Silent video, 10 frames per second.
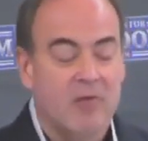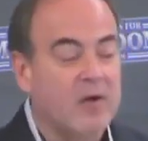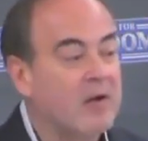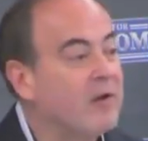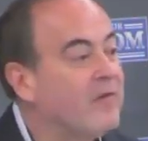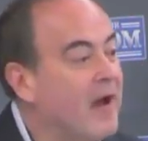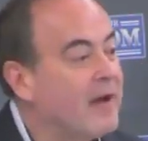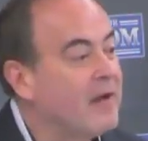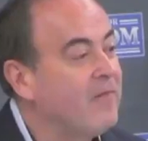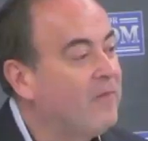we could have
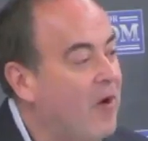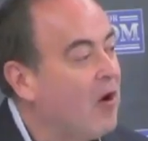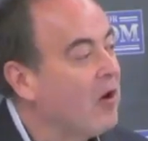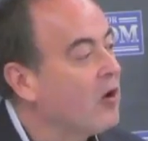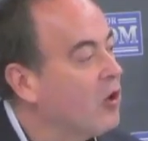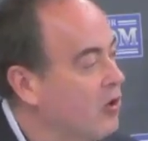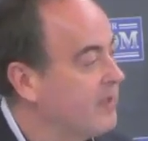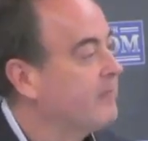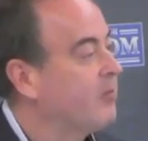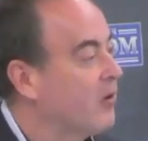had a far
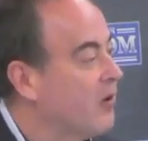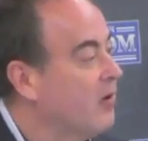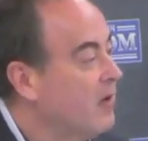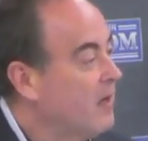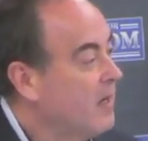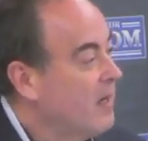crisper